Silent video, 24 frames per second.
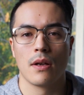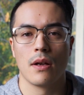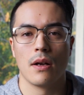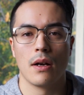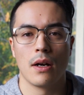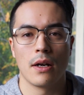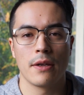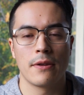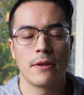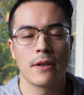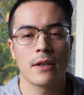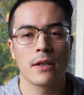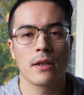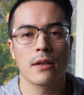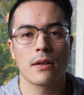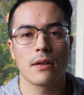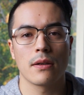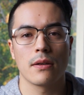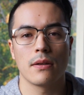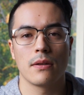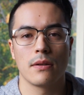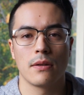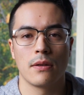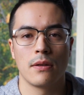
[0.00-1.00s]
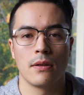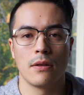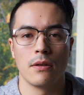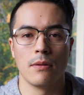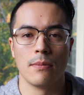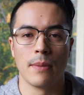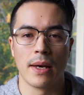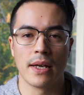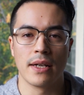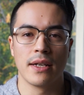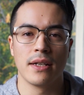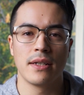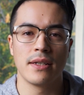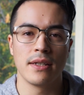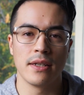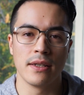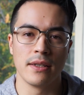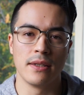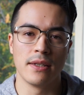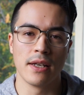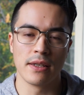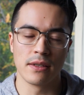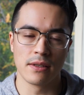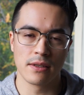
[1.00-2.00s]
I think humanity
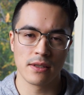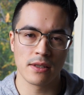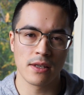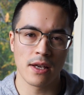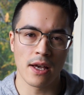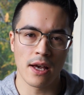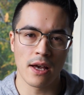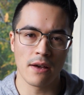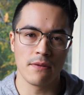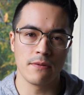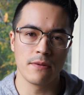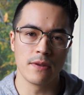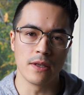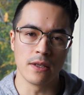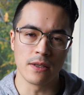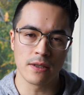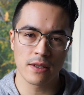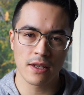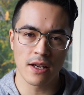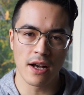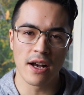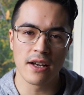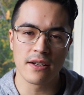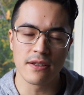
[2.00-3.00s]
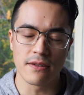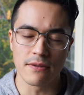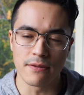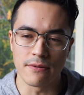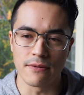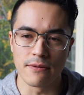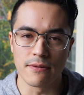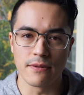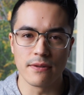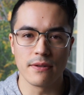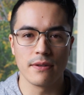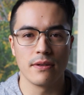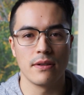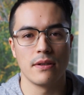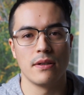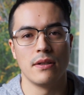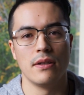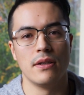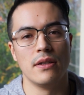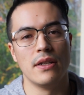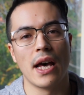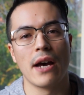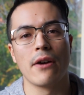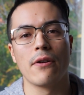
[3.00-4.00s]
tends to have this kind of
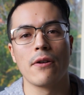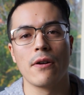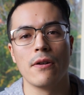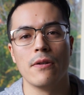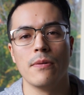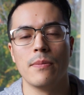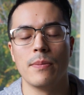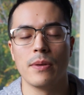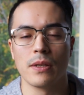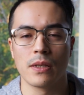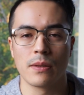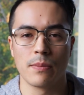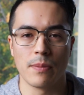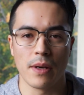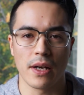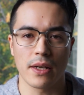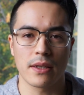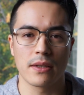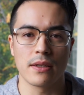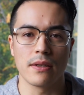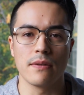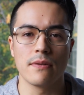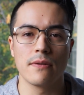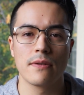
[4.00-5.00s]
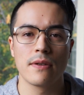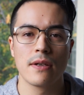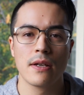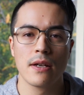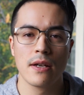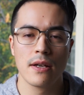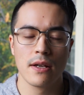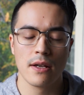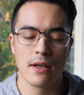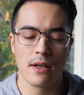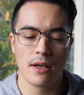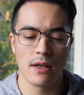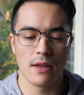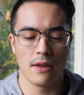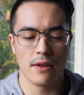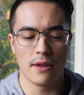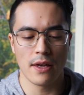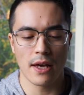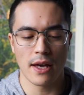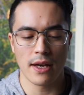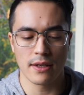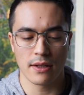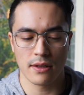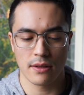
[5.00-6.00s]
narrow perspective
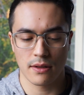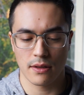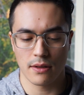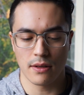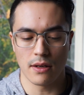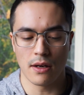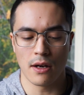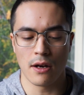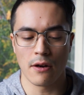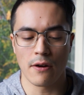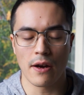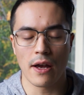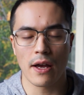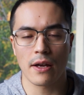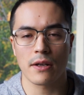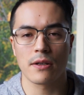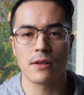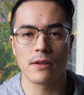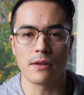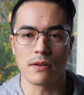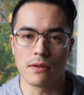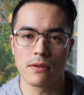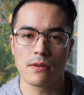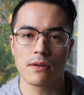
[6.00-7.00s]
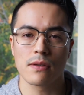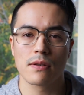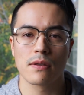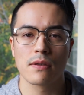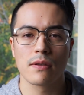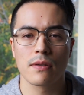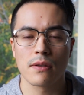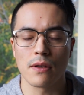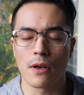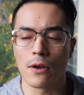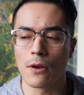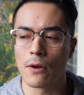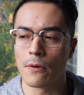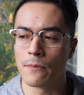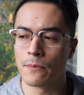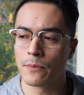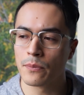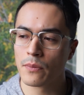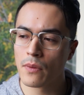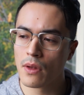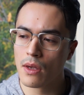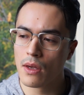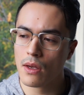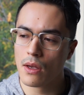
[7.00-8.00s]
that our actions, so
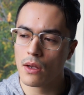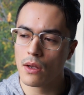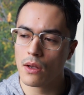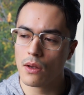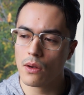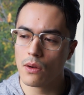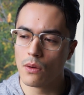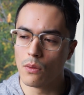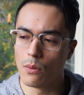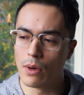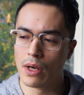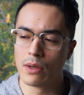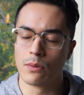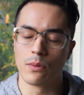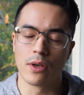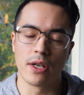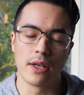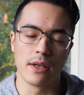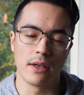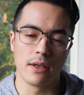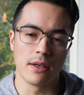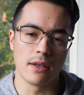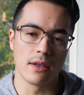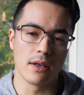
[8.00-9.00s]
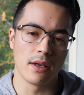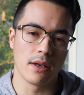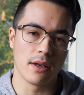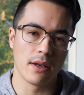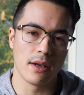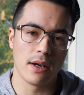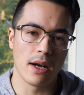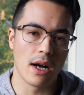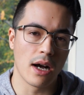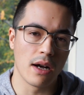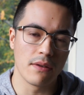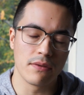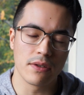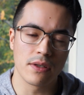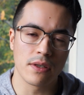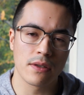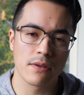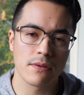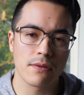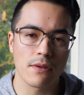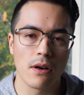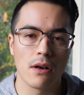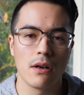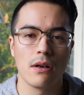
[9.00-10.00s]
when we harvest
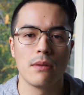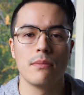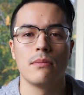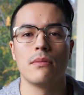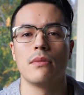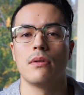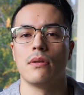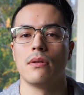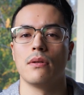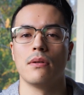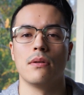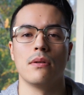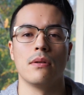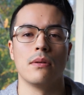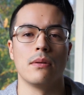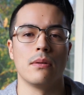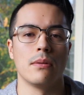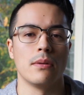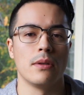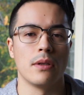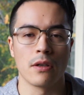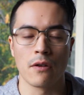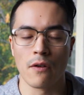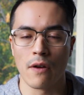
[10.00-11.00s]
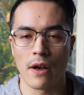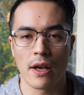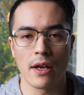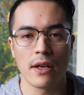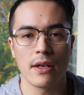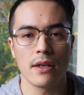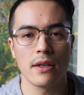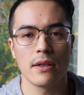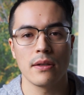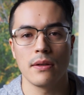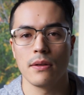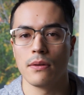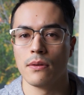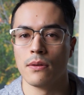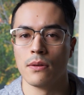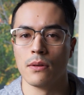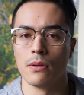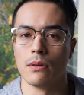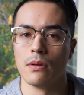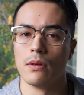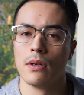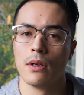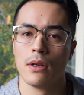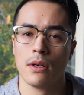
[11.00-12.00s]
from or degrade
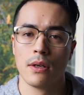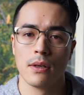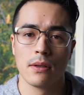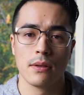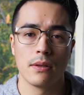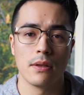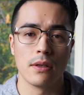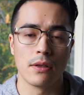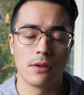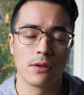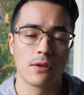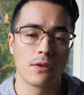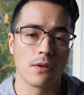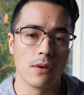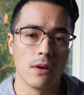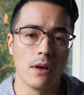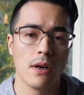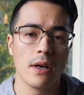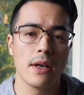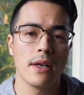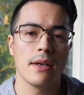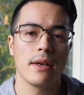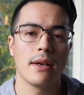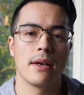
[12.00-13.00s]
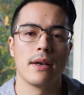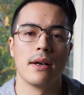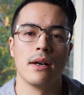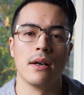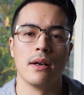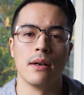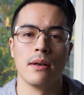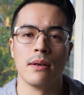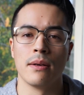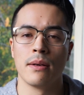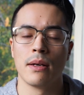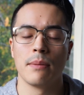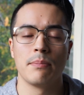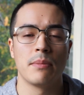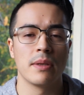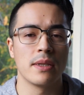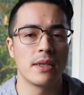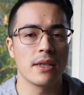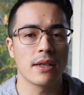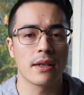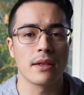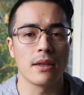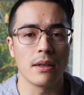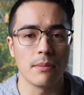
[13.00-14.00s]
or destroy a
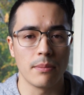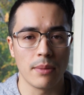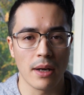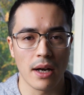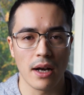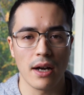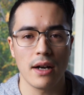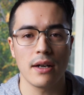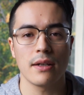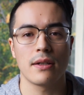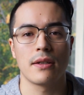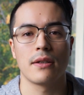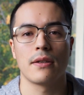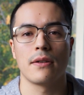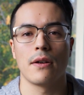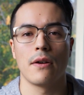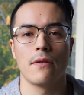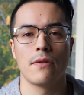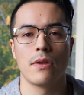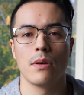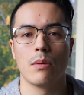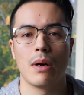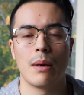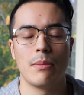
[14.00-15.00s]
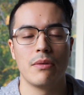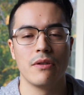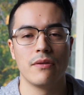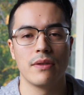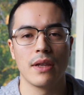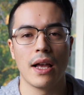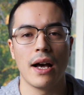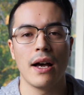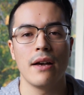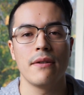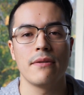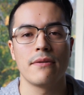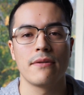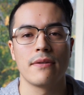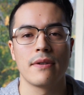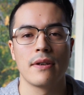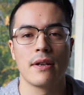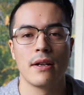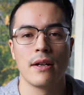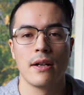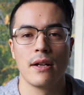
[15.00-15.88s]
particular part of the web of life,